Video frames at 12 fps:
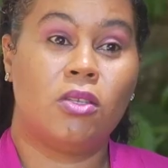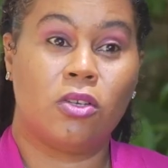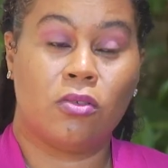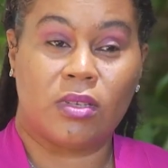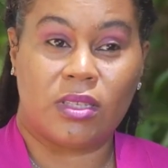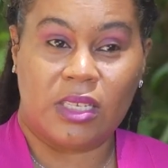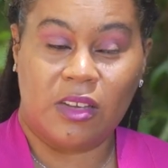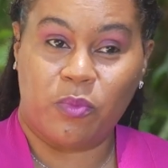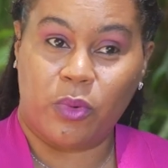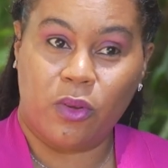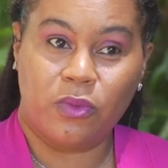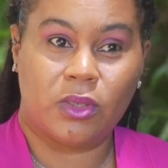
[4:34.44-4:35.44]
So you
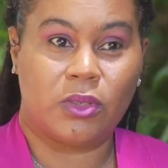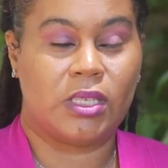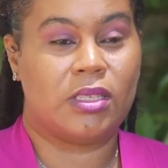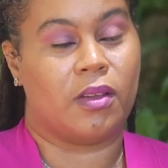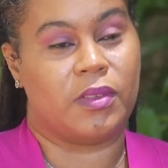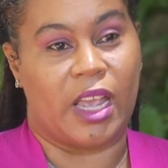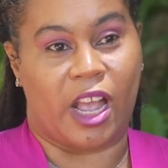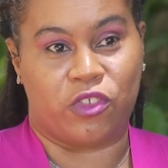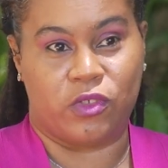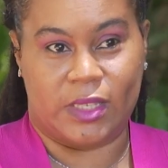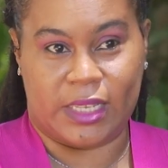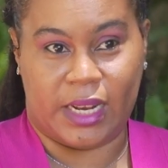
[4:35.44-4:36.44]
received both doses of the
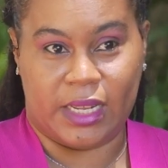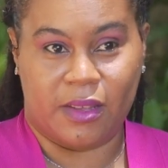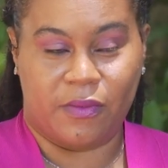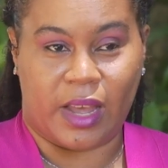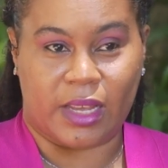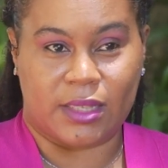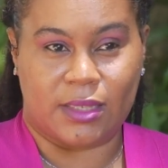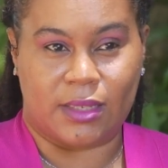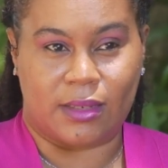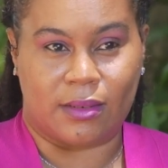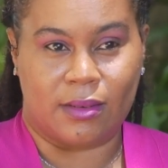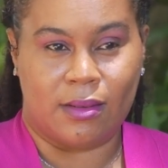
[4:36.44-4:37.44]
AstraZeneca
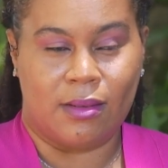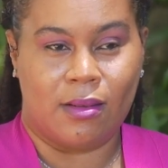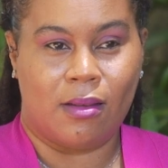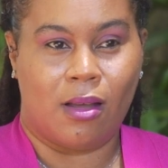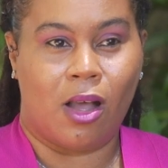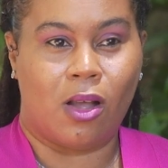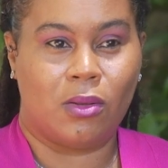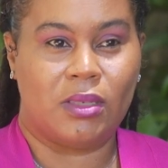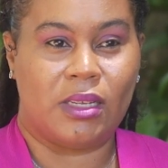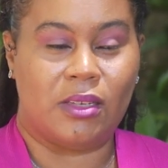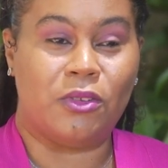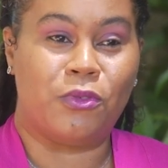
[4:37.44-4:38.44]
vaccine. How
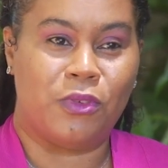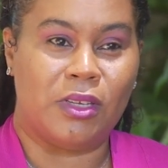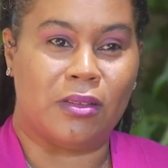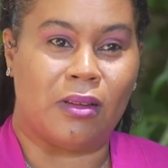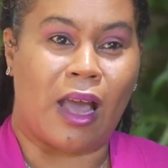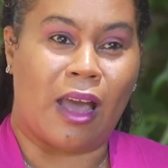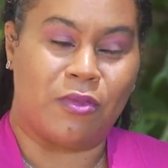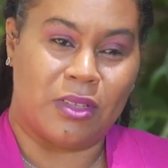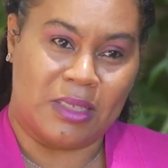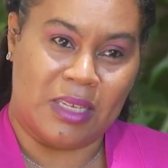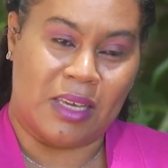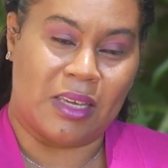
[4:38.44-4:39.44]
did you feel
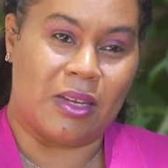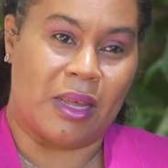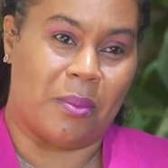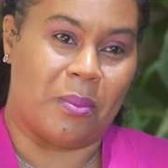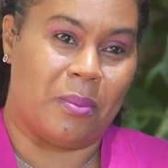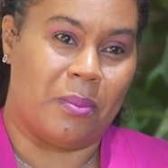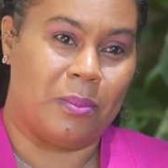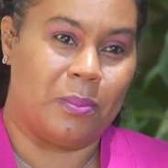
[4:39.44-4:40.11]
after taking them?